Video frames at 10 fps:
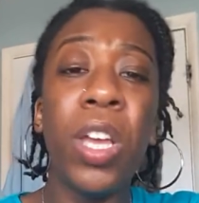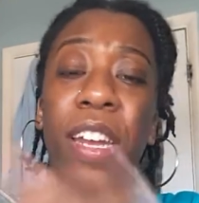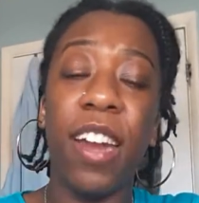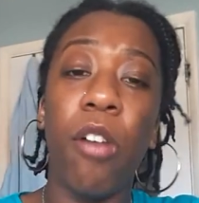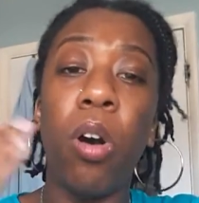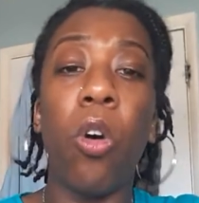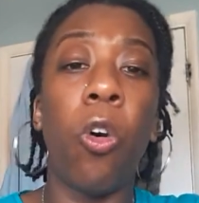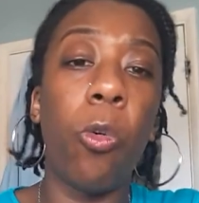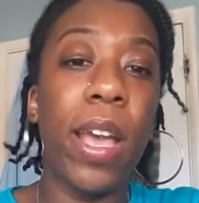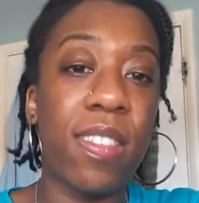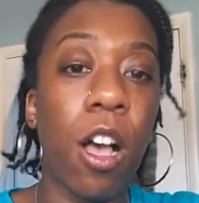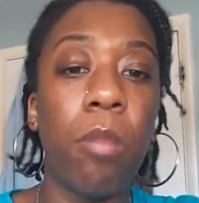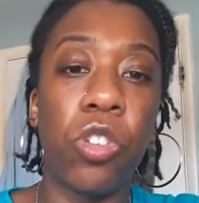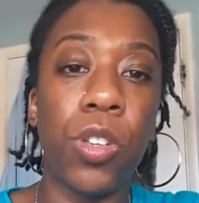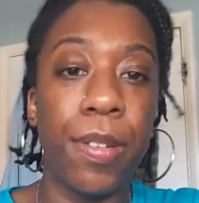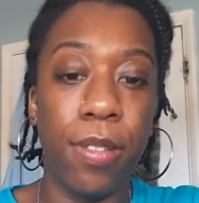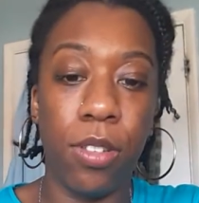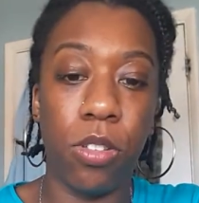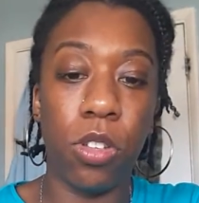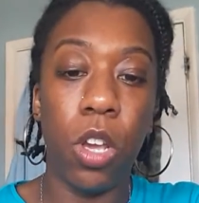there are always
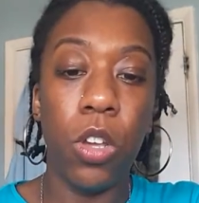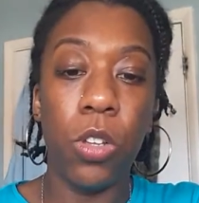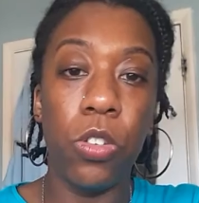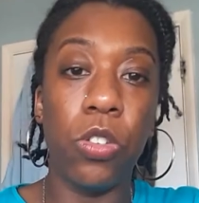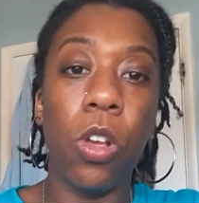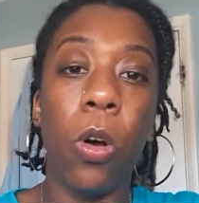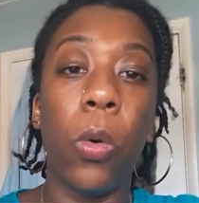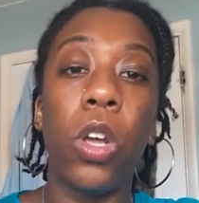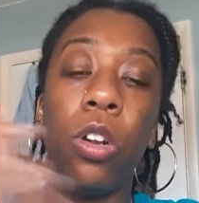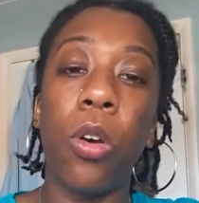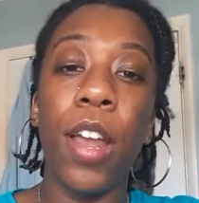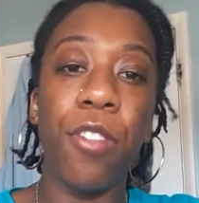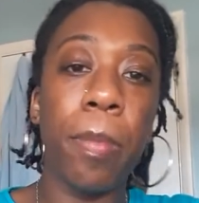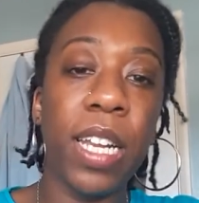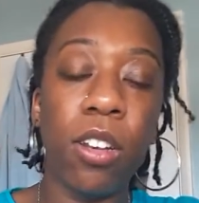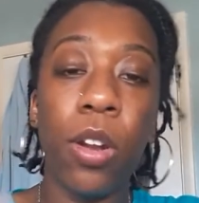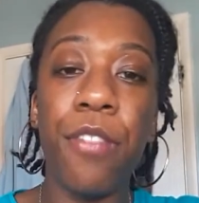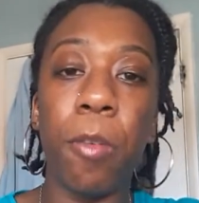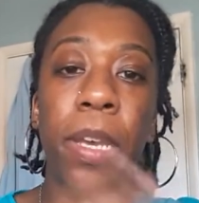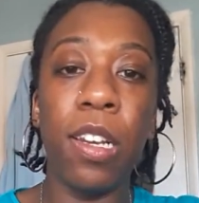options. So don't ever
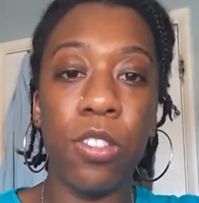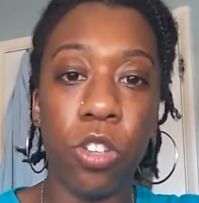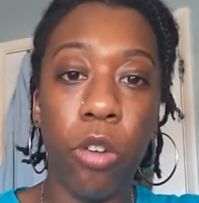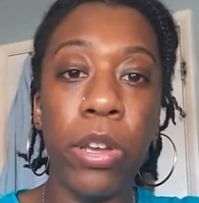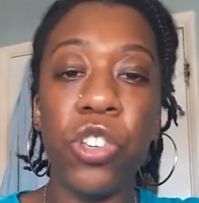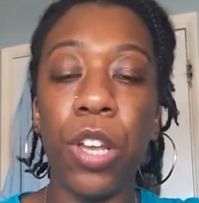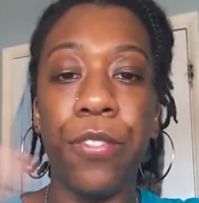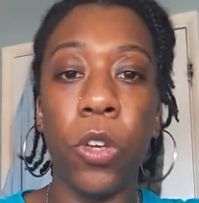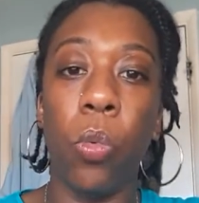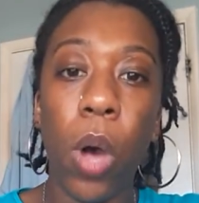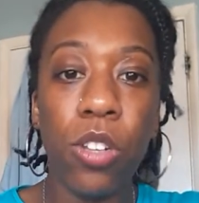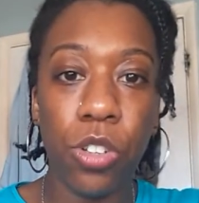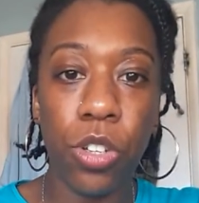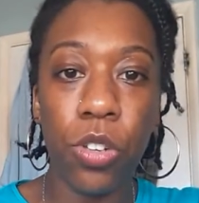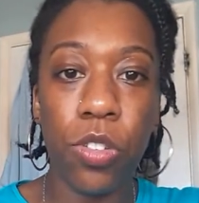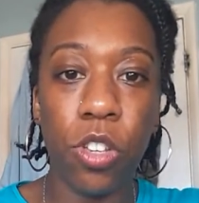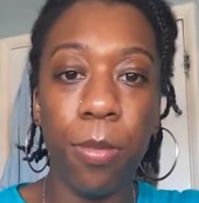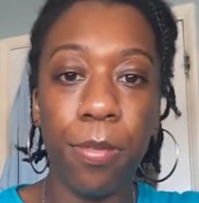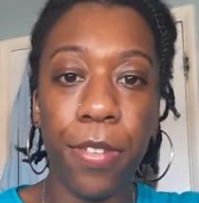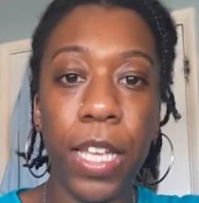be discouraged. If you want to do
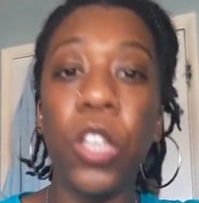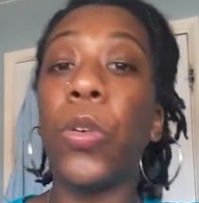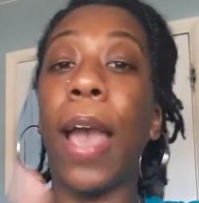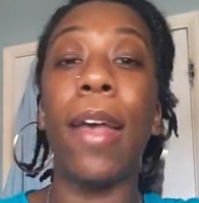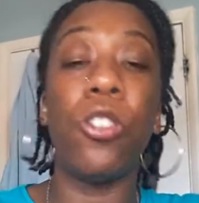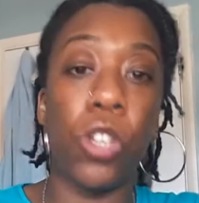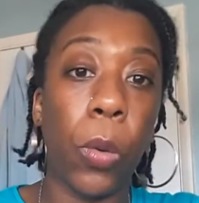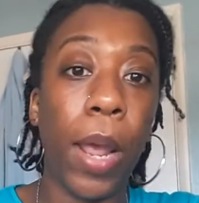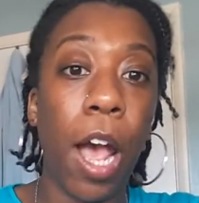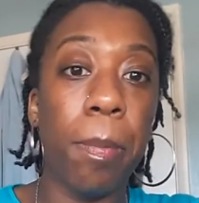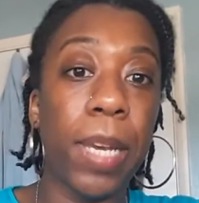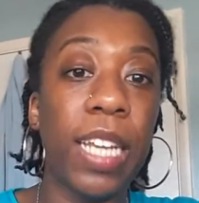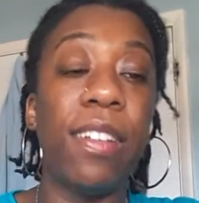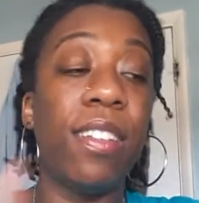something, you can do it. I mean,